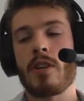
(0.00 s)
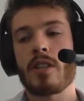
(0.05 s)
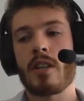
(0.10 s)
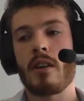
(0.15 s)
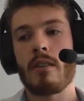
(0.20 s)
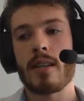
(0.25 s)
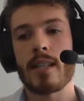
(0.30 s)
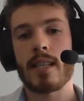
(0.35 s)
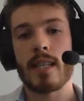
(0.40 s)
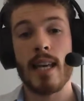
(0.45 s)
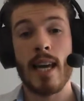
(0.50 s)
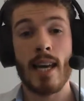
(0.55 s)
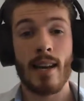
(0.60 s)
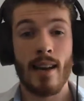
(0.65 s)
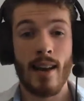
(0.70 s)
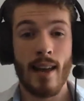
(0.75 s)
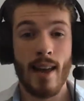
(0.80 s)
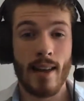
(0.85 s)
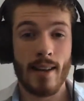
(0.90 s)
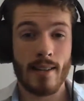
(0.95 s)
are
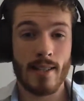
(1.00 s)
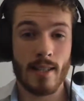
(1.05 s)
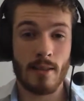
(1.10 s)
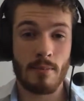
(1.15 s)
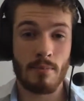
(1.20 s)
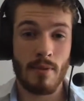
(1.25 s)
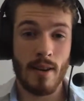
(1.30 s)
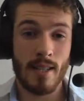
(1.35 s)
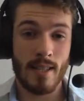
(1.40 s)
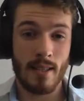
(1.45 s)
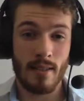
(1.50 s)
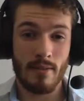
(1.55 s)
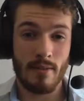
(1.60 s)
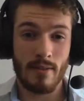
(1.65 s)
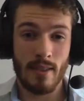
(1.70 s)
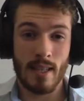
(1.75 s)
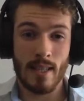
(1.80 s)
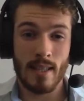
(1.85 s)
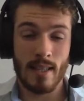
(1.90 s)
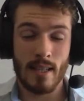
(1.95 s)
again expressive
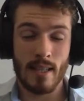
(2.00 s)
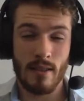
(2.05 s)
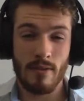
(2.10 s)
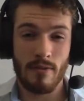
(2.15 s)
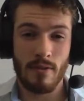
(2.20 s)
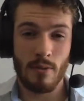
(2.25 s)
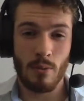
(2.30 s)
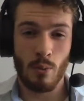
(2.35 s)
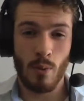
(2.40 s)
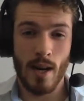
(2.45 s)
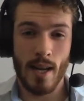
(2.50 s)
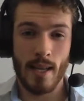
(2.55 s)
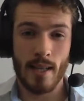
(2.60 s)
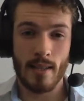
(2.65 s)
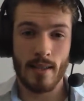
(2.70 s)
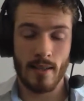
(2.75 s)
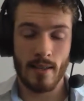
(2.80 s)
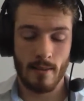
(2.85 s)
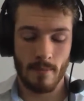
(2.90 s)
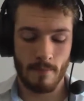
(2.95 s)
in different
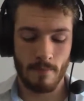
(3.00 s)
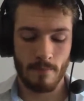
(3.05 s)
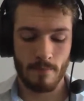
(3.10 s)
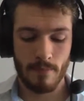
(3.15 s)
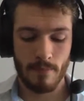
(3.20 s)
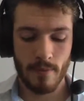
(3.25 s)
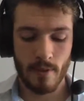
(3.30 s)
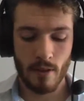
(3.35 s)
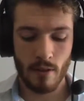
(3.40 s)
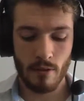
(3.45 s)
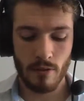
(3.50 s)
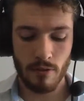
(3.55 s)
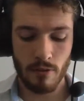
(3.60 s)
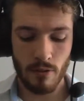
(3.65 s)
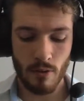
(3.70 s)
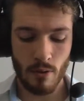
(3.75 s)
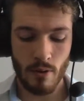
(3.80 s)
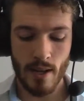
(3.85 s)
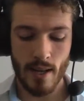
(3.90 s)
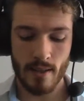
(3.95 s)
ways.
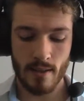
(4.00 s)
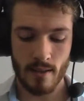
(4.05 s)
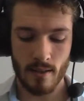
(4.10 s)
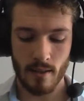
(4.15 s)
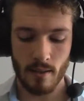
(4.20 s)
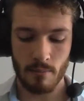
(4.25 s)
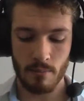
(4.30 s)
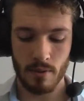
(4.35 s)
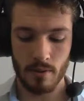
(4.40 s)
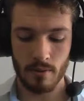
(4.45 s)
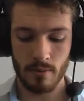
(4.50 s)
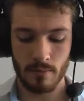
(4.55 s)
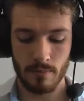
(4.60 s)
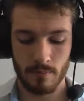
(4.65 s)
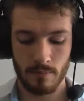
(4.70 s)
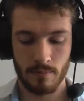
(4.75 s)
For example,